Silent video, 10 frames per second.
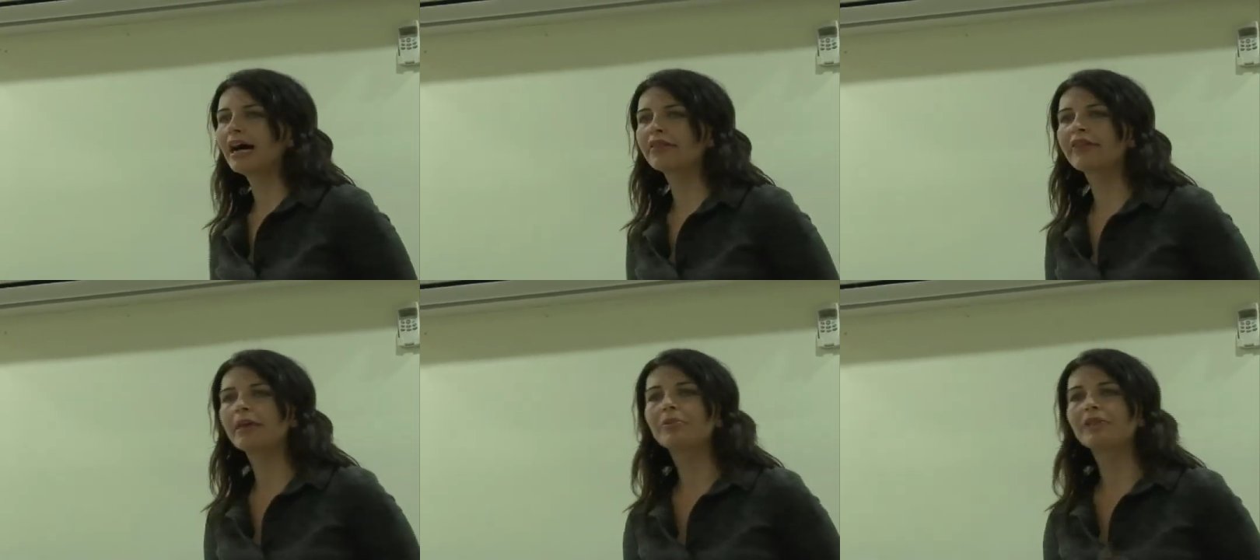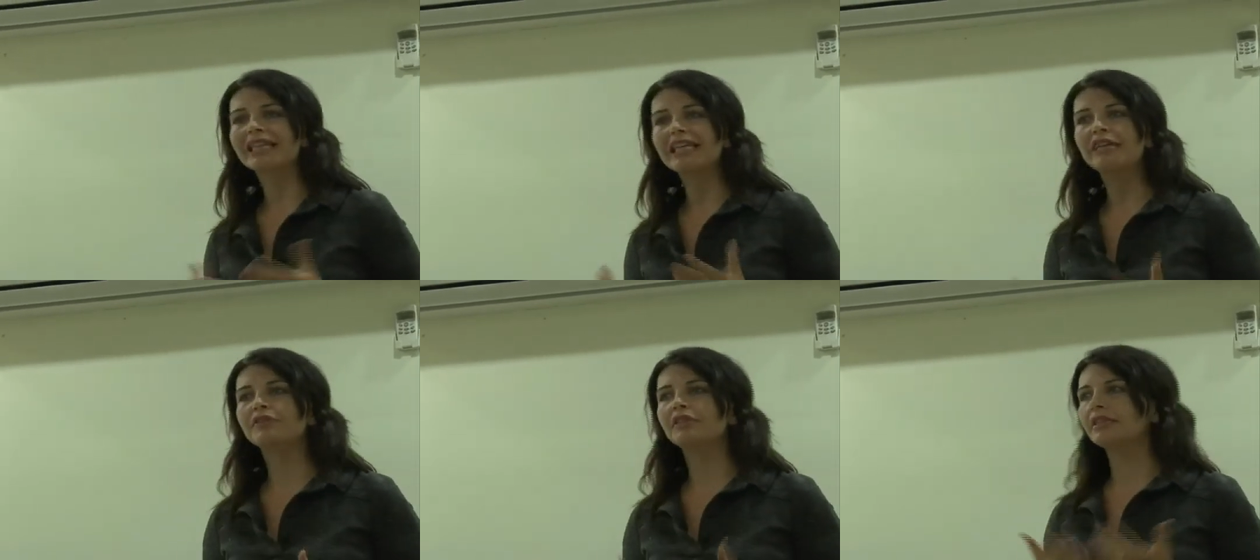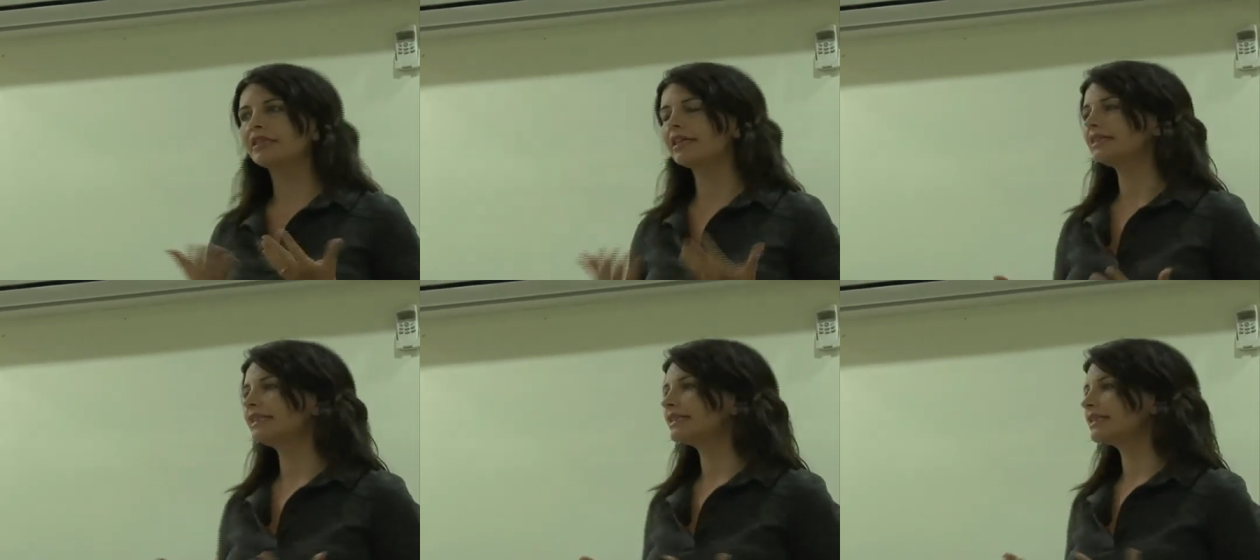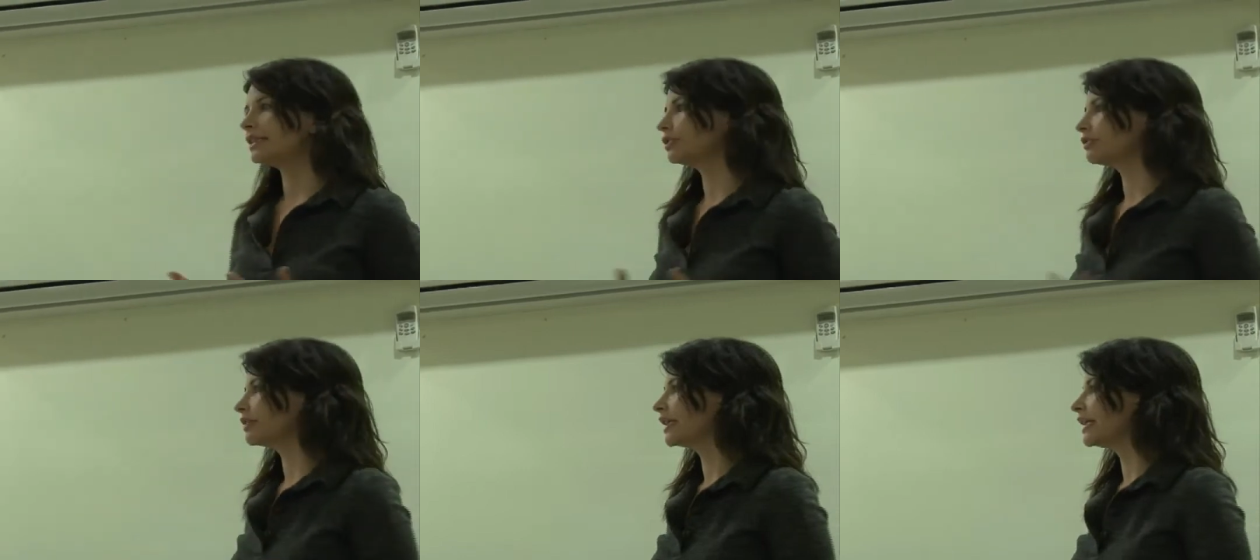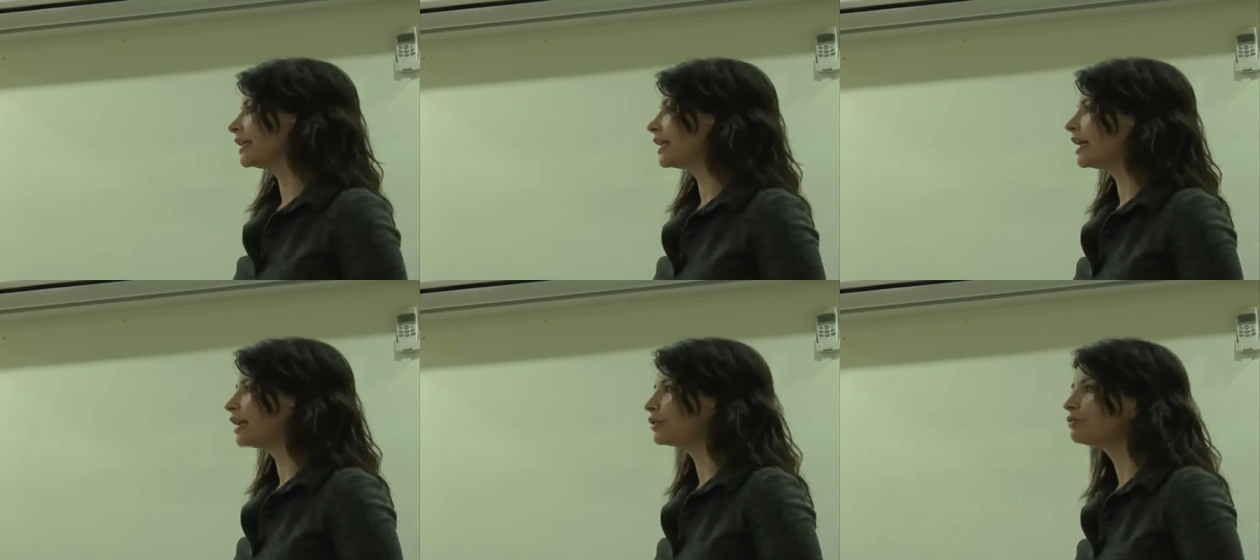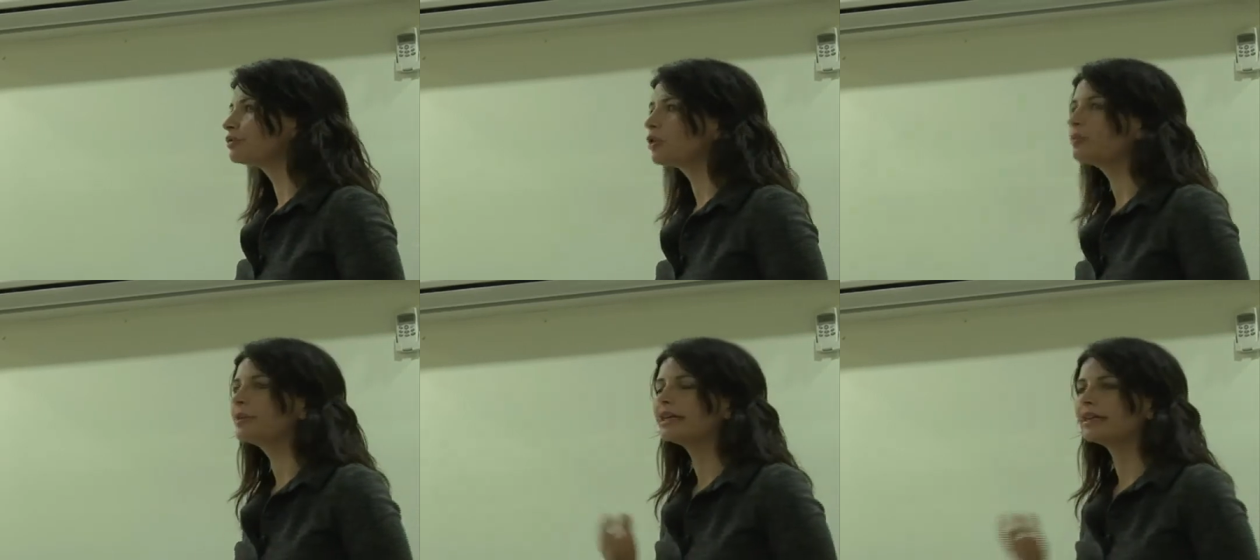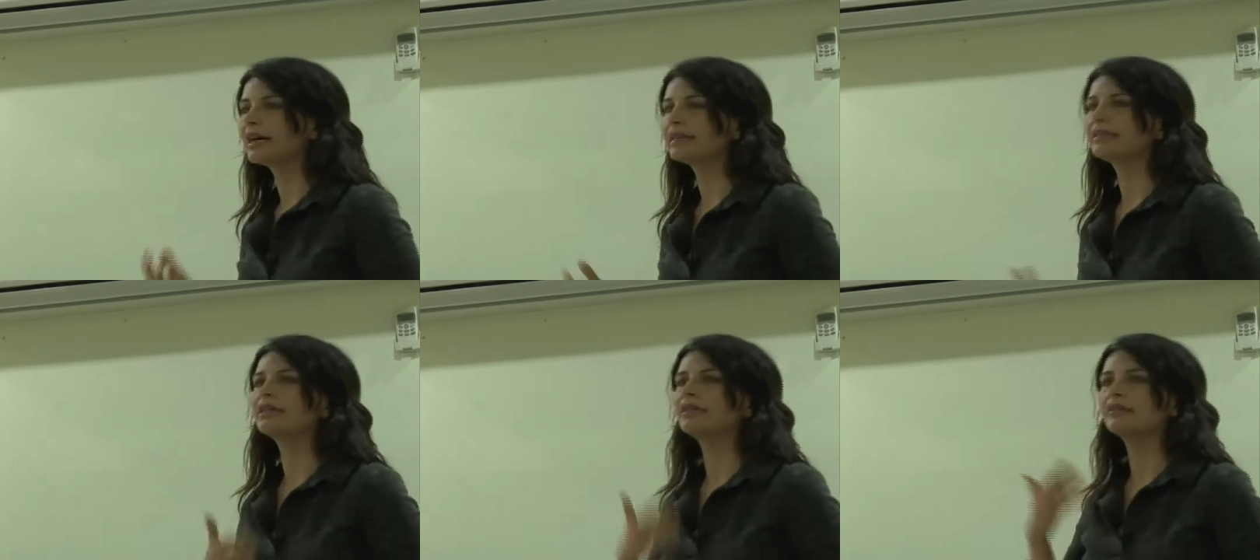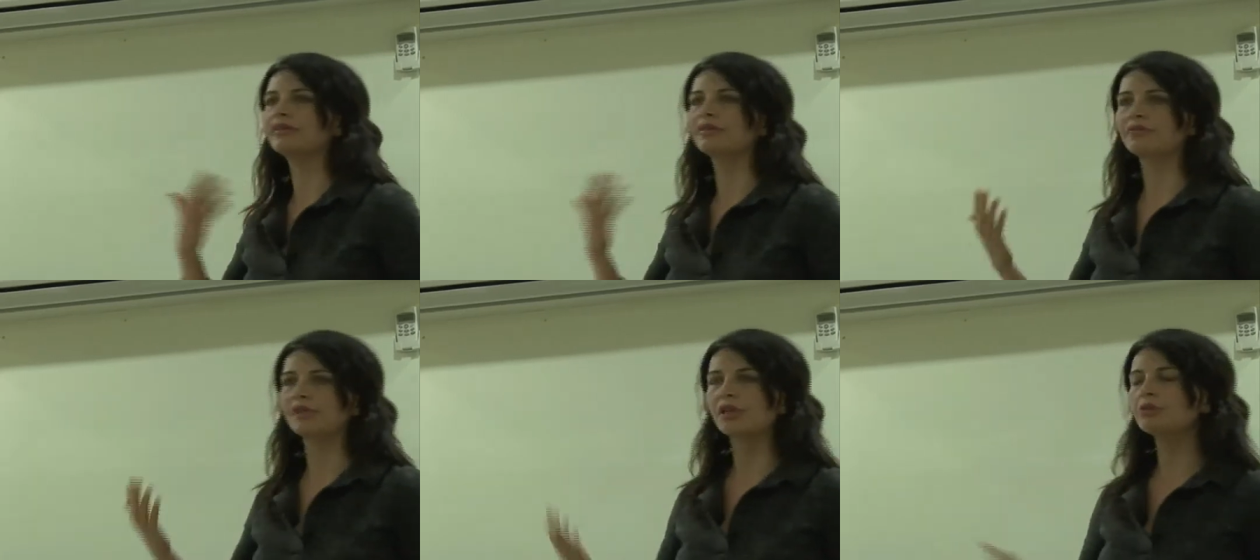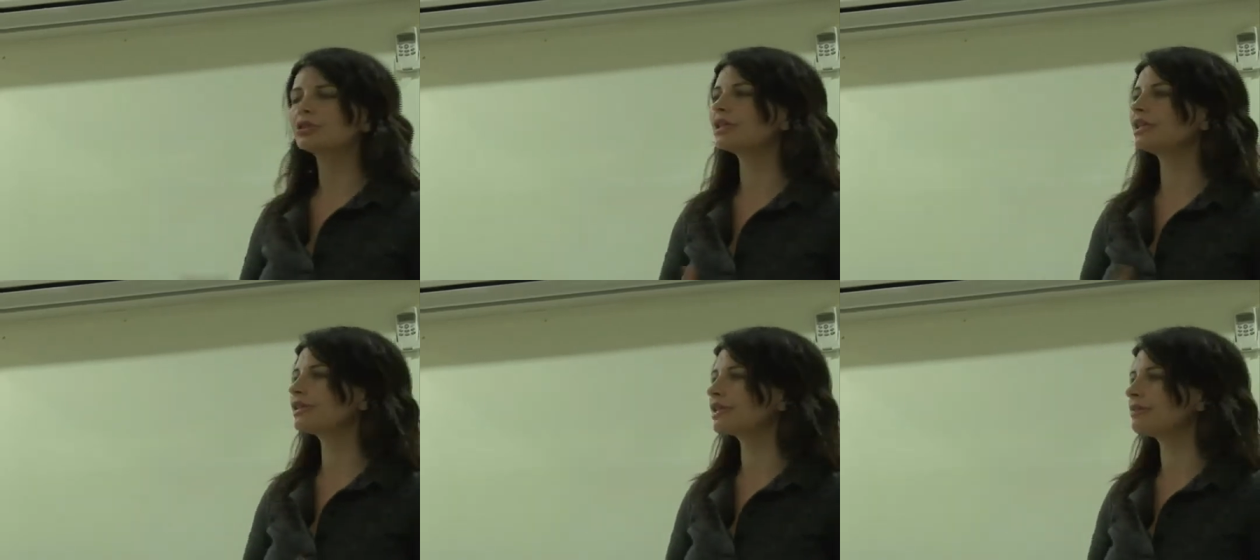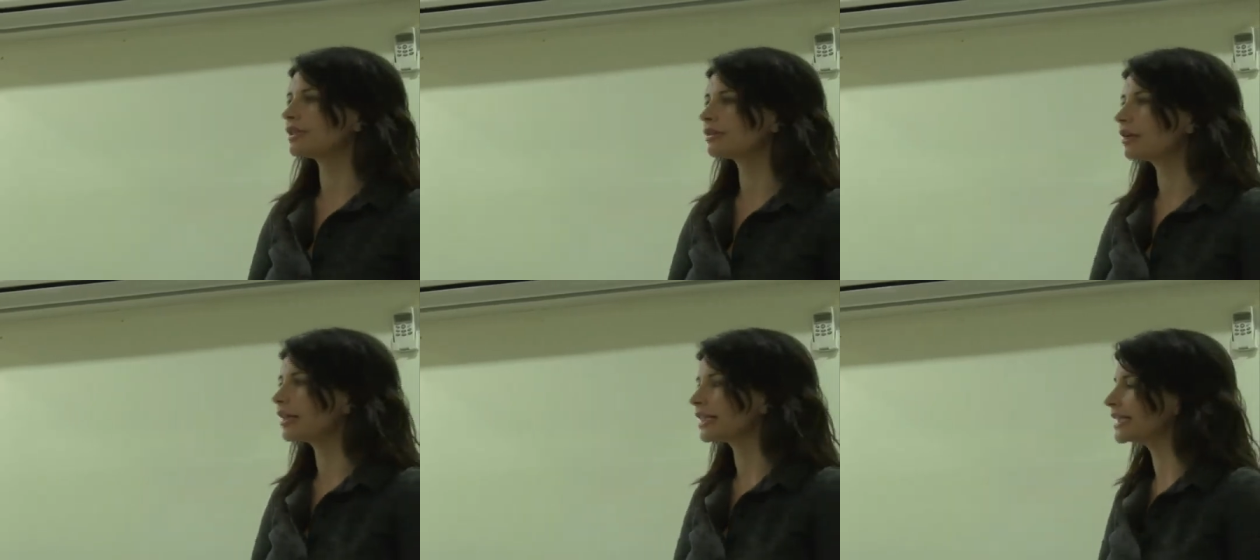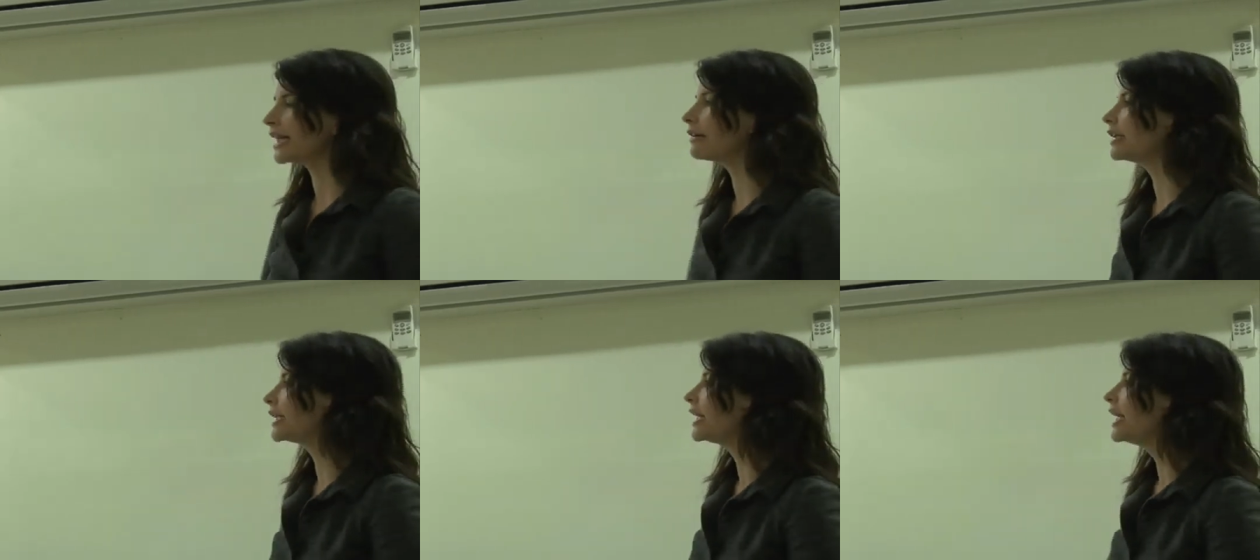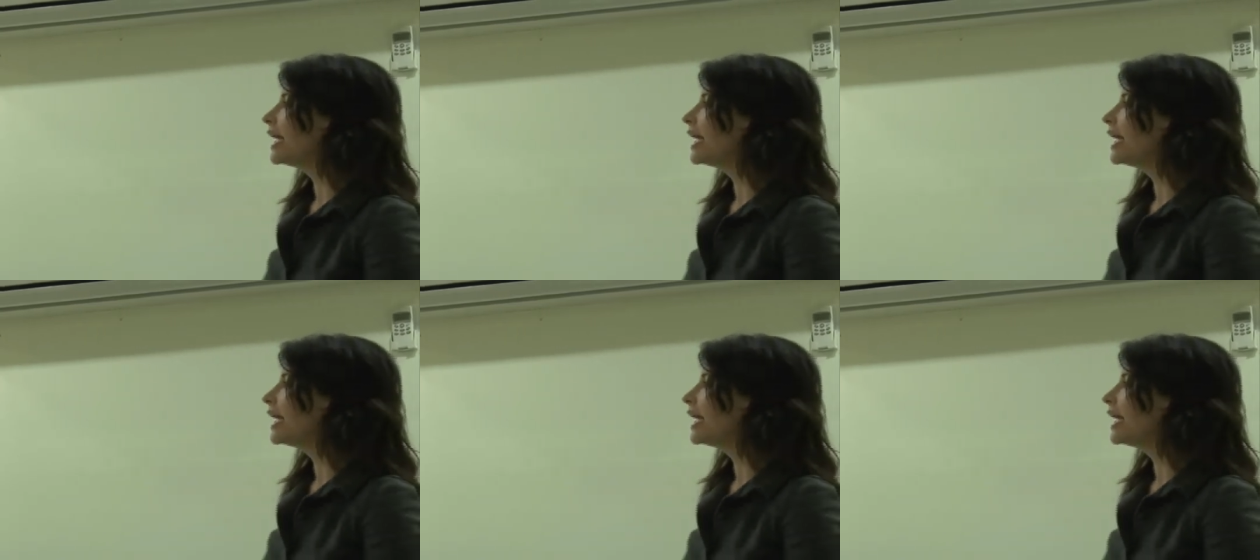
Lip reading: They believed in the 19th century utopian ideas of socialism and solidarity,